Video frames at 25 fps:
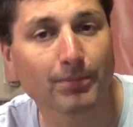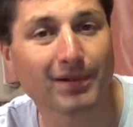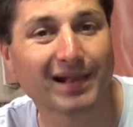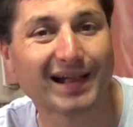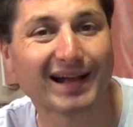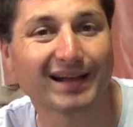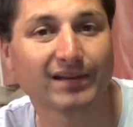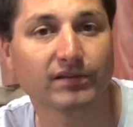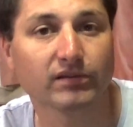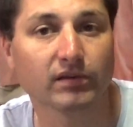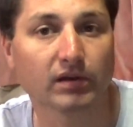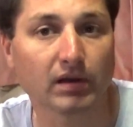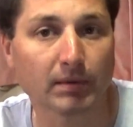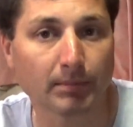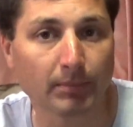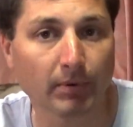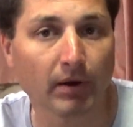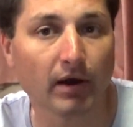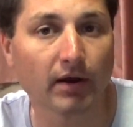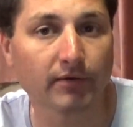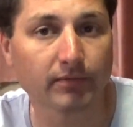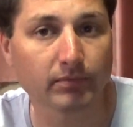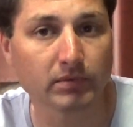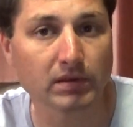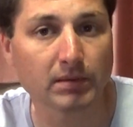plastic
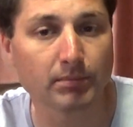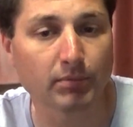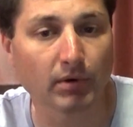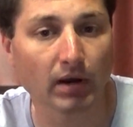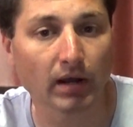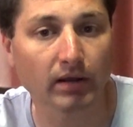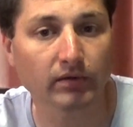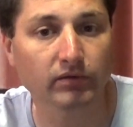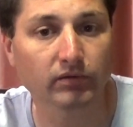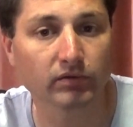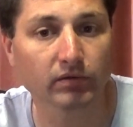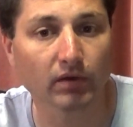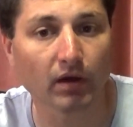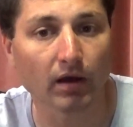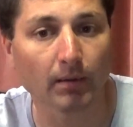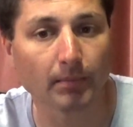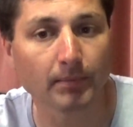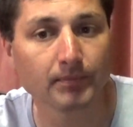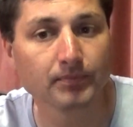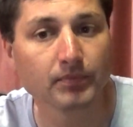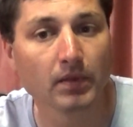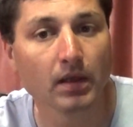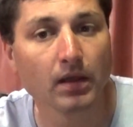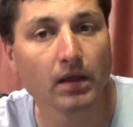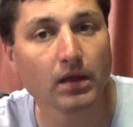apart from the brass top.
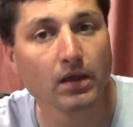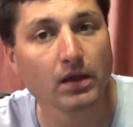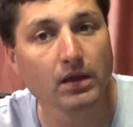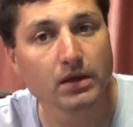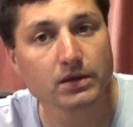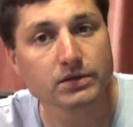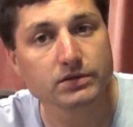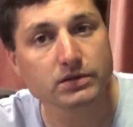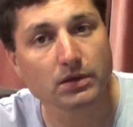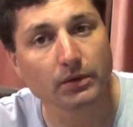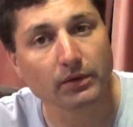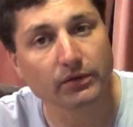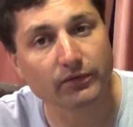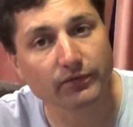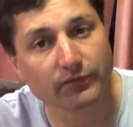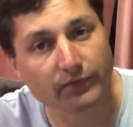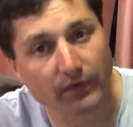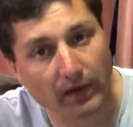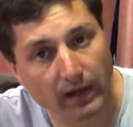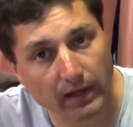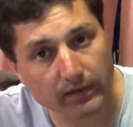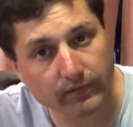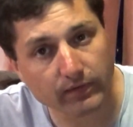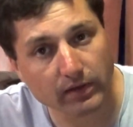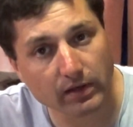So it's
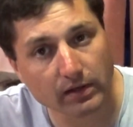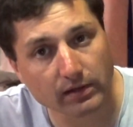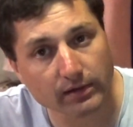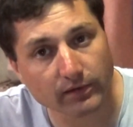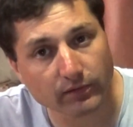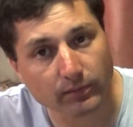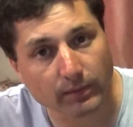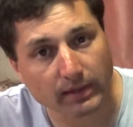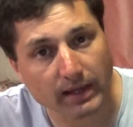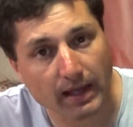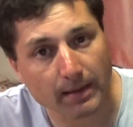5 kilos when